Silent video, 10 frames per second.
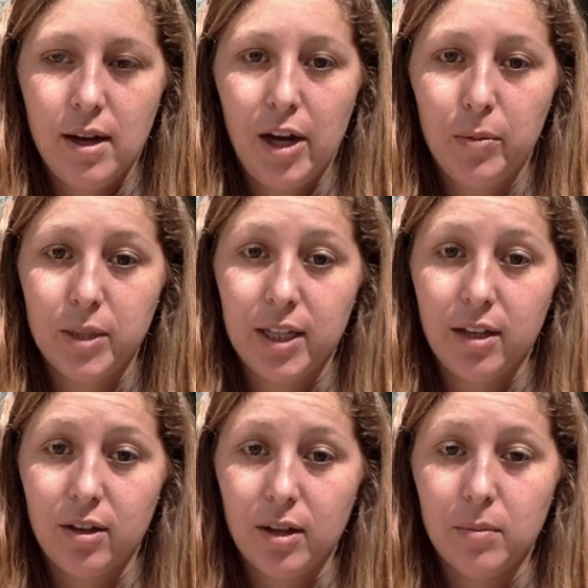help to
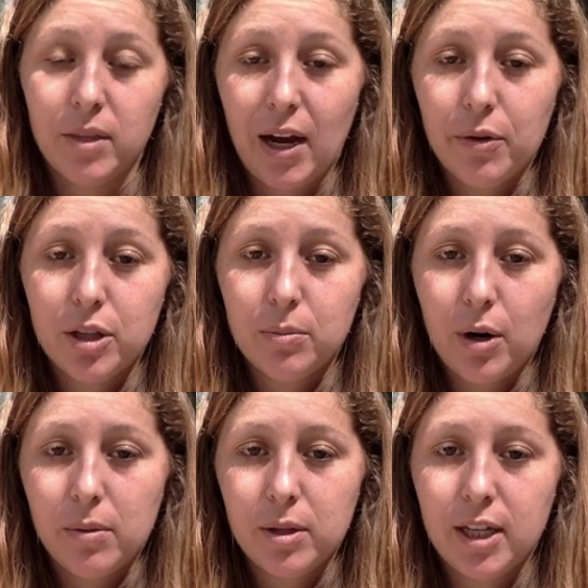kill them. That with the
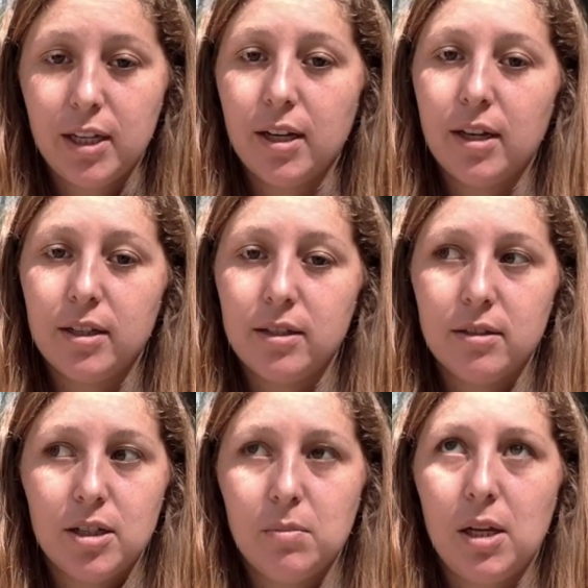bromelain
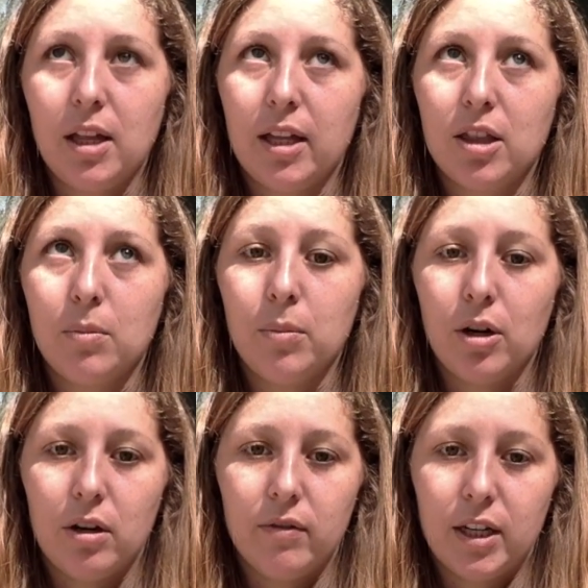is to me like the
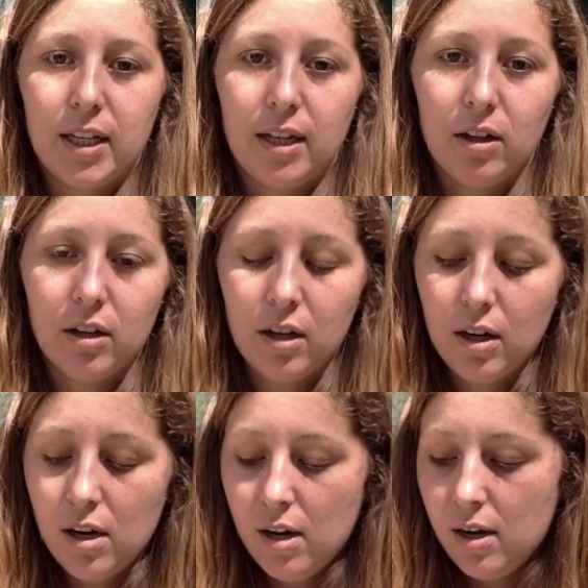perfect killer.
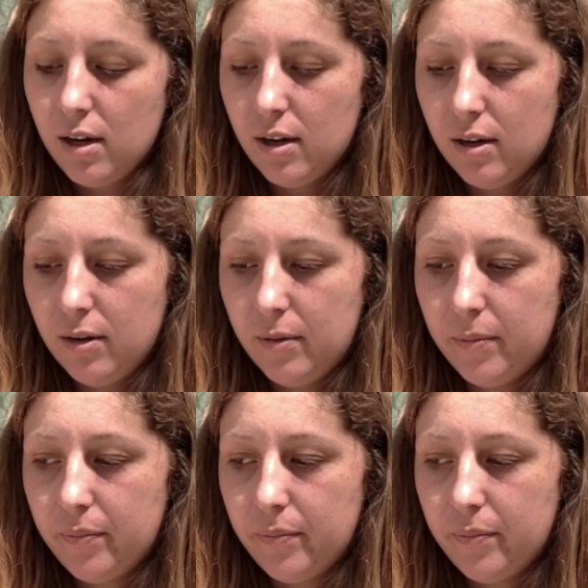I